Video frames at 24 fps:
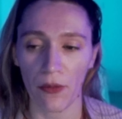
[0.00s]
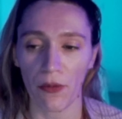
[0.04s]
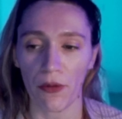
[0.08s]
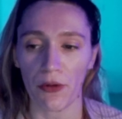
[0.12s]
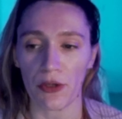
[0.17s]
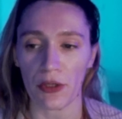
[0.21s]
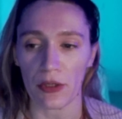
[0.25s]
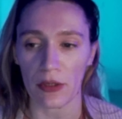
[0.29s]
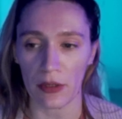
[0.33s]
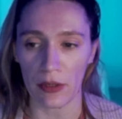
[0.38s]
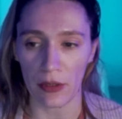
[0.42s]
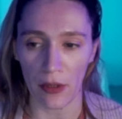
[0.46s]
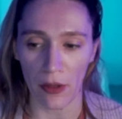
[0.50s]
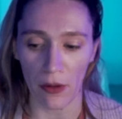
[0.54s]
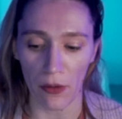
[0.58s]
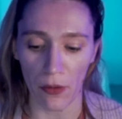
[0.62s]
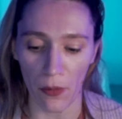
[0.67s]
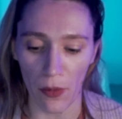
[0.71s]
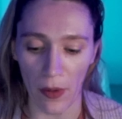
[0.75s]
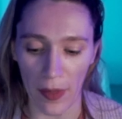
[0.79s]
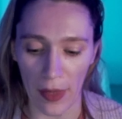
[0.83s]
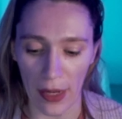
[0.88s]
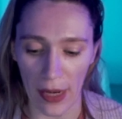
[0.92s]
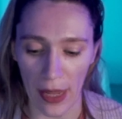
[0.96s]
which is you know the
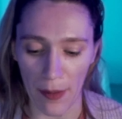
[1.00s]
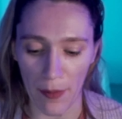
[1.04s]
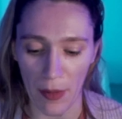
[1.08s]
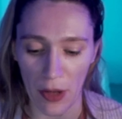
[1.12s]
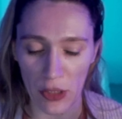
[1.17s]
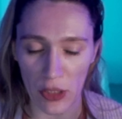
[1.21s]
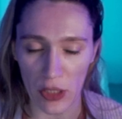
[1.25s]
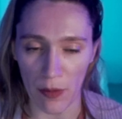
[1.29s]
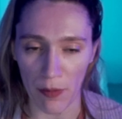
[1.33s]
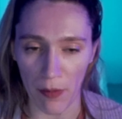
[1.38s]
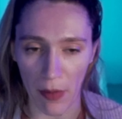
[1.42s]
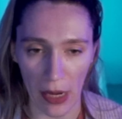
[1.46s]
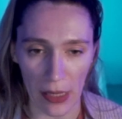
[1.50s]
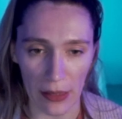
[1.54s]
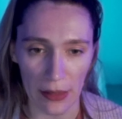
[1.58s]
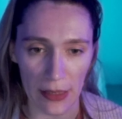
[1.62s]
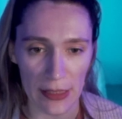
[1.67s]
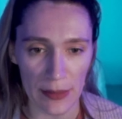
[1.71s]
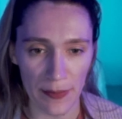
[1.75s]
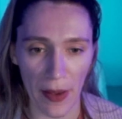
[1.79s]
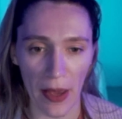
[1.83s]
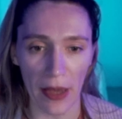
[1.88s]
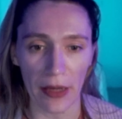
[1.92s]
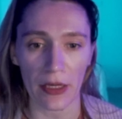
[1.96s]
one that i mentioned my
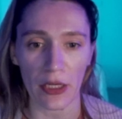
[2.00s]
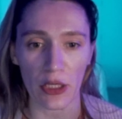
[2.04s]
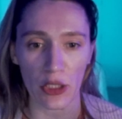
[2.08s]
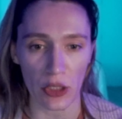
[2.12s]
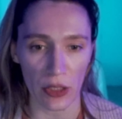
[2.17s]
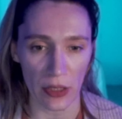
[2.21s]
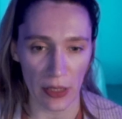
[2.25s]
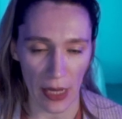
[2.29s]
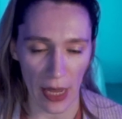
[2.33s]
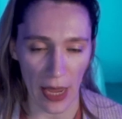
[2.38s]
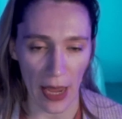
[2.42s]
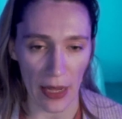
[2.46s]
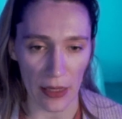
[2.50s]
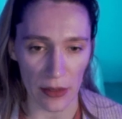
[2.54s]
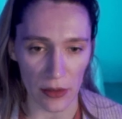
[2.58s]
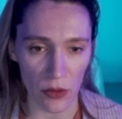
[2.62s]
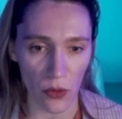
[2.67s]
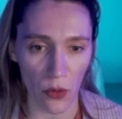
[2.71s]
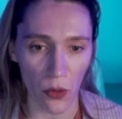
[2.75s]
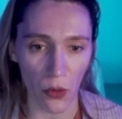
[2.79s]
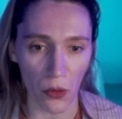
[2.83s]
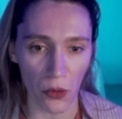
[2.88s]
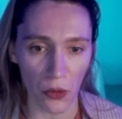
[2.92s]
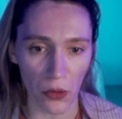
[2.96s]
lease package has
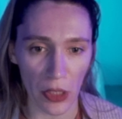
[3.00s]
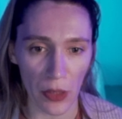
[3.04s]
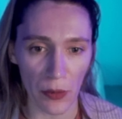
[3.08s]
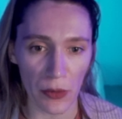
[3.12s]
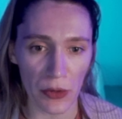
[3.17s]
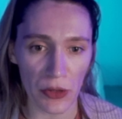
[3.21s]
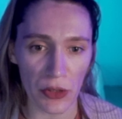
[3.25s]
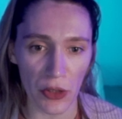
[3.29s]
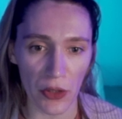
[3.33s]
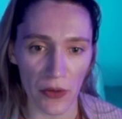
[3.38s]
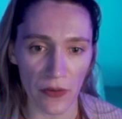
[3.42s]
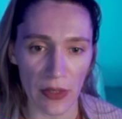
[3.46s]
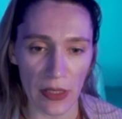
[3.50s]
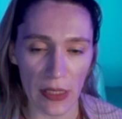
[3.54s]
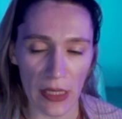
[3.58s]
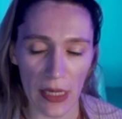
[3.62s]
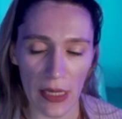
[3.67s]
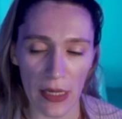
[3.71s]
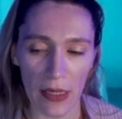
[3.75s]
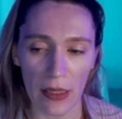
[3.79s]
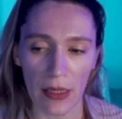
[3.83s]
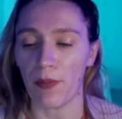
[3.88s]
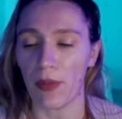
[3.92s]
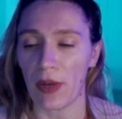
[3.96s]
quarterly reserved in
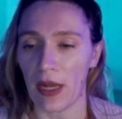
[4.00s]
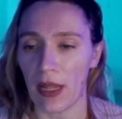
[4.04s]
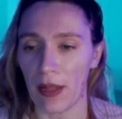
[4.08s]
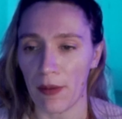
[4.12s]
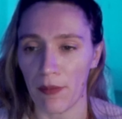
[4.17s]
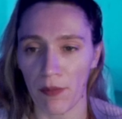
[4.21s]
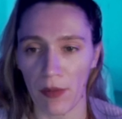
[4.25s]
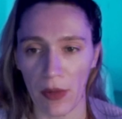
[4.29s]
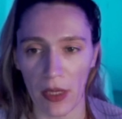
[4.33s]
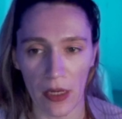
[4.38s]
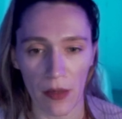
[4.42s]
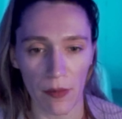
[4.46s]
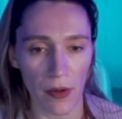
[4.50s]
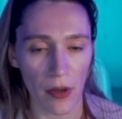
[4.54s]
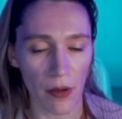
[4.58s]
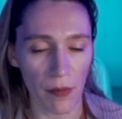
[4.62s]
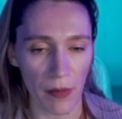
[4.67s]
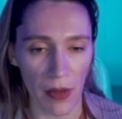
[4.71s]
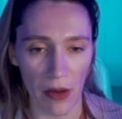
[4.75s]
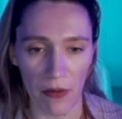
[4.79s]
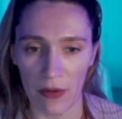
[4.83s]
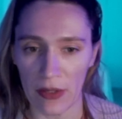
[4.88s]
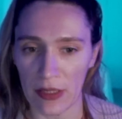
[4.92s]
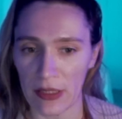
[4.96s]
it but at minimum
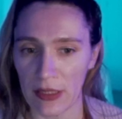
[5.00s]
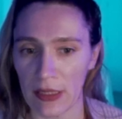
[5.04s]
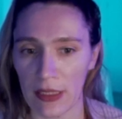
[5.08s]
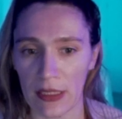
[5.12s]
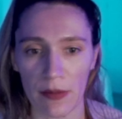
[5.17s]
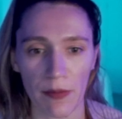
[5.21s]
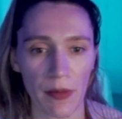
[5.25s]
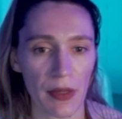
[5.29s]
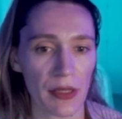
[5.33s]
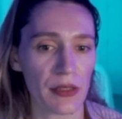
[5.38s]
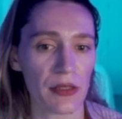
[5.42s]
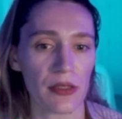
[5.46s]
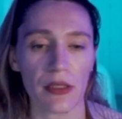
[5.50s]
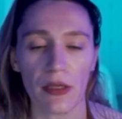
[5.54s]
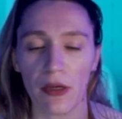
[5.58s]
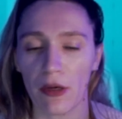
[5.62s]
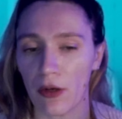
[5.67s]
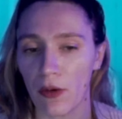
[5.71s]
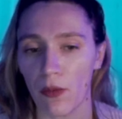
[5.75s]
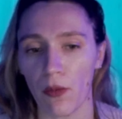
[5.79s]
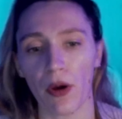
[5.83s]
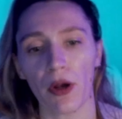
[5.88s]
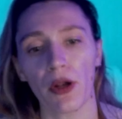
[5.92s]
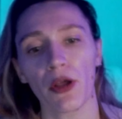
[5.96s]
every six months you're
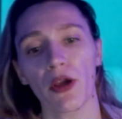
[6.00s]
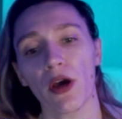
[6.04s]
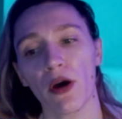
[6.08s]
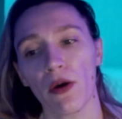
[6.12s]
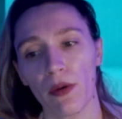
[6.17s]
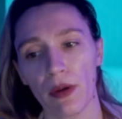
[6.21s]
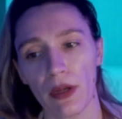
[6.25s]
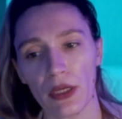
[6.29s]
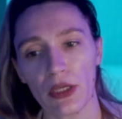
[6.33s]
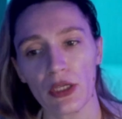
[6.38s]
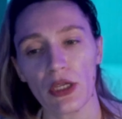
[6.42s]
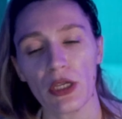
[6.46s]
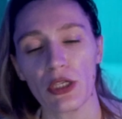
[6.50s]
going to want to go in and,